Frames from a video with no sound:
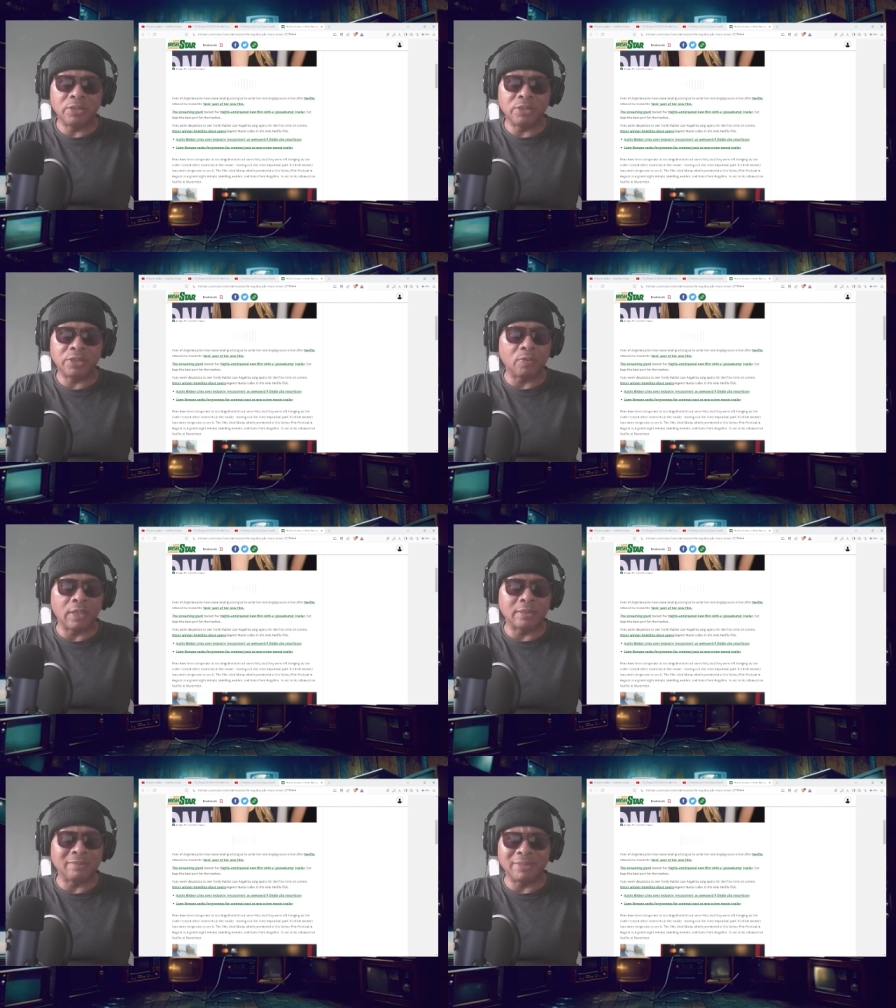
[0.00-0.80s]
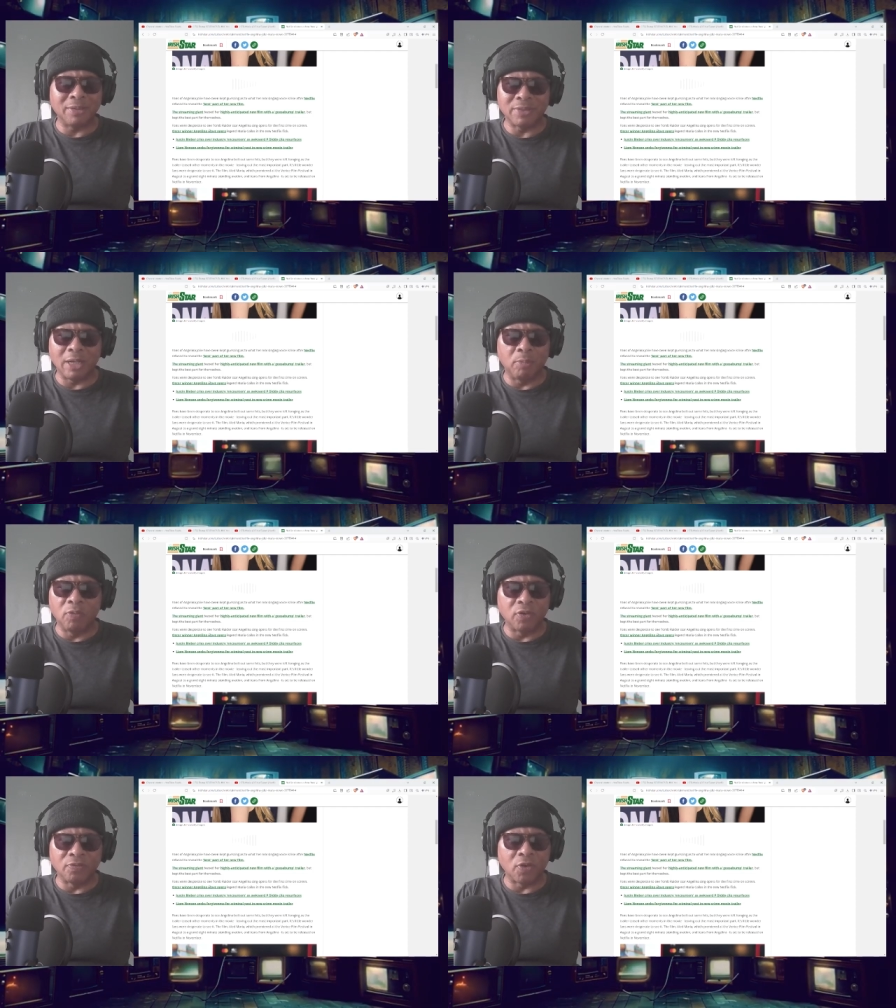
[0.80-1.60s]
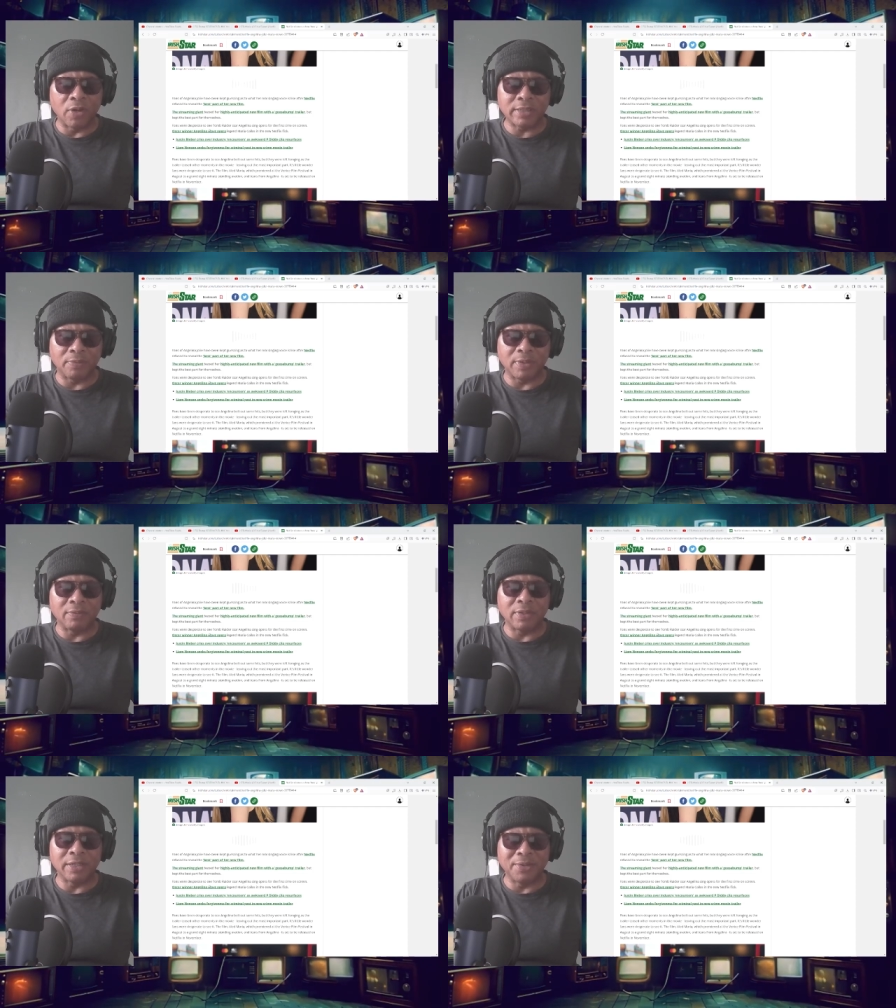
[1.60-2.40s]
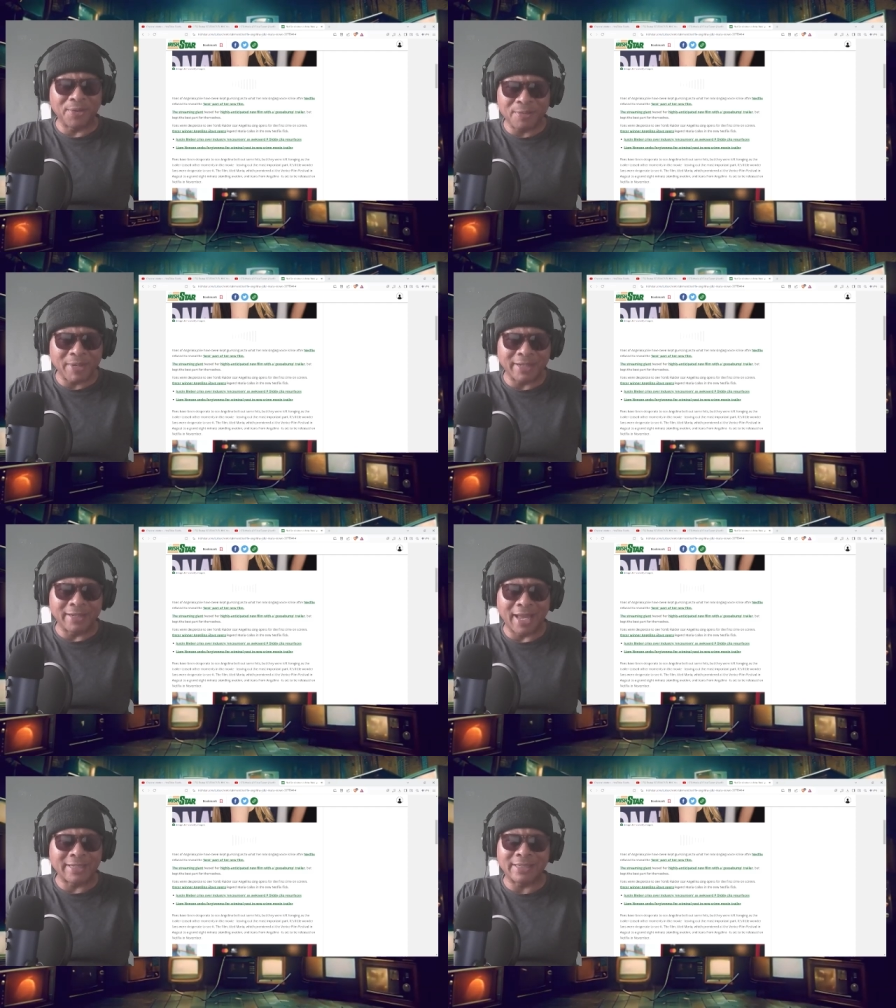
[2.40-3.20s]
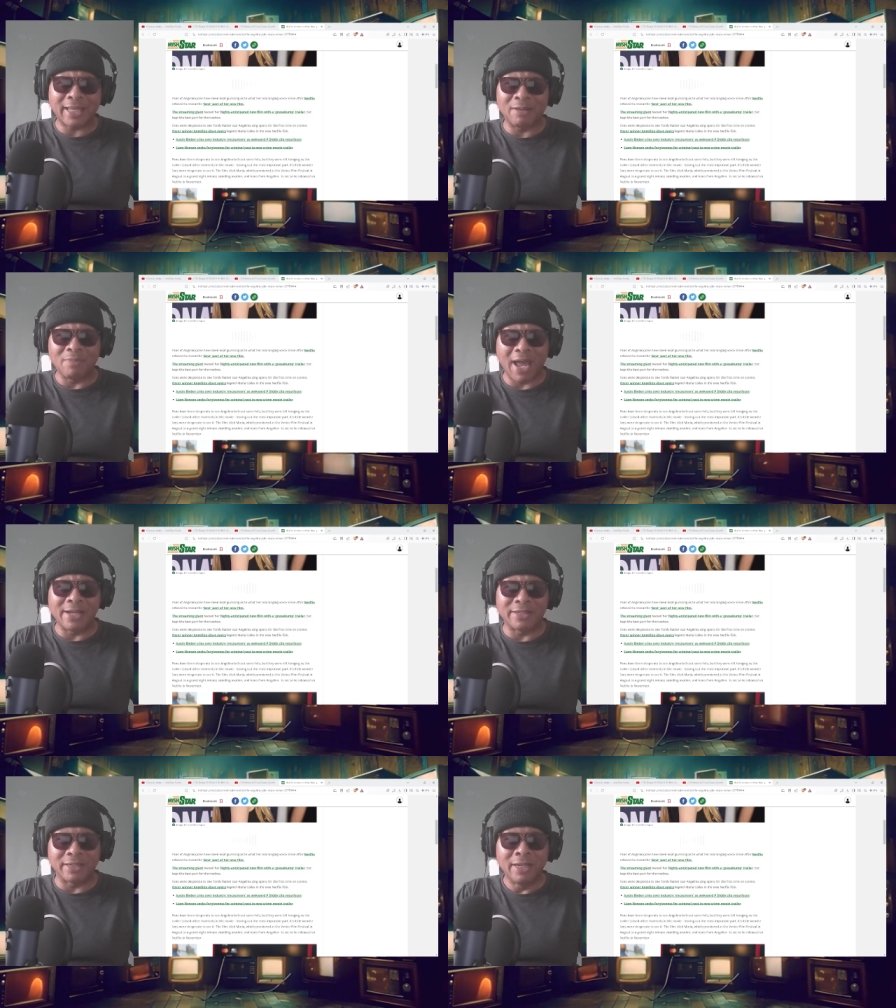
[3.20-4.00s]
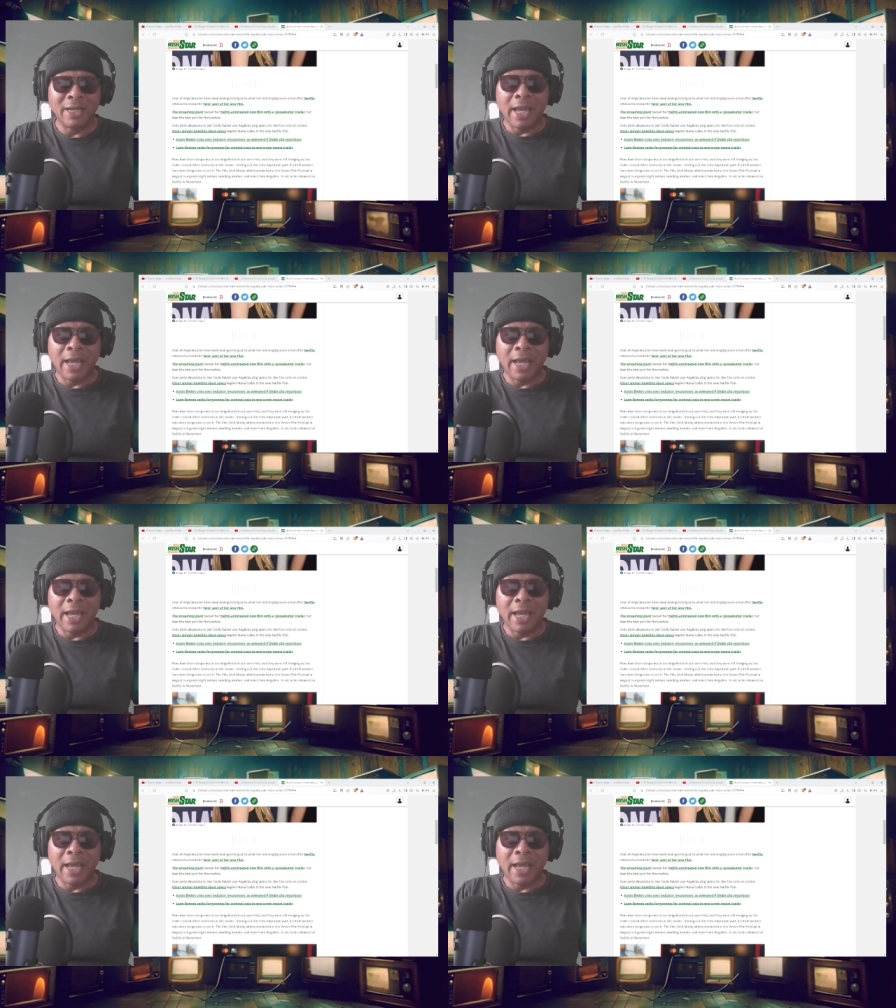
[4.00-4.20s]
she won't have to, you know, dub over her voice or whatever. You know what I mean? I just can imagine.